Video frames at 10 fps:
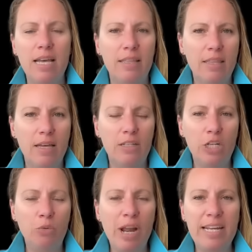The
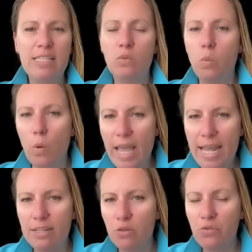terrain is
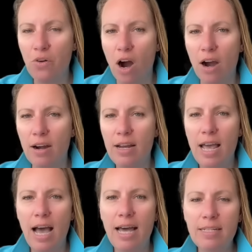way too far,
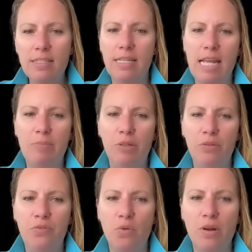unstable
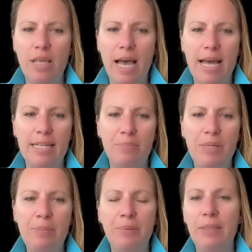for that, and
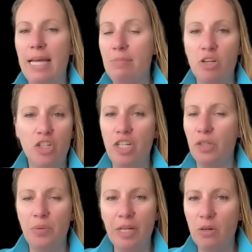people and
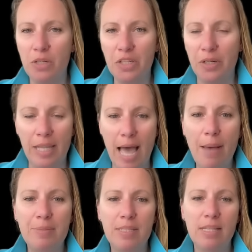machinery could
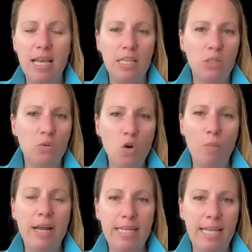collapse, so
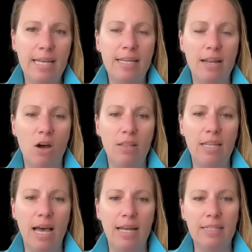nobody can get on
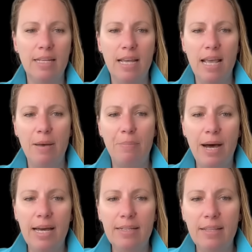that.
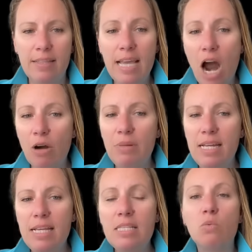But the
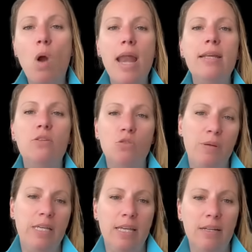army is ready to
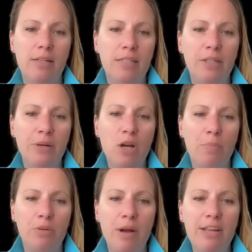begin clearing
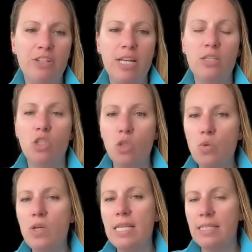operation as
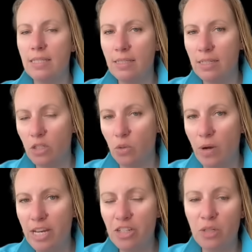soon as the
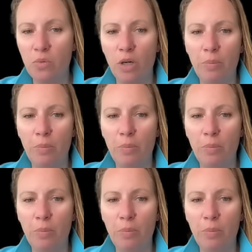situation will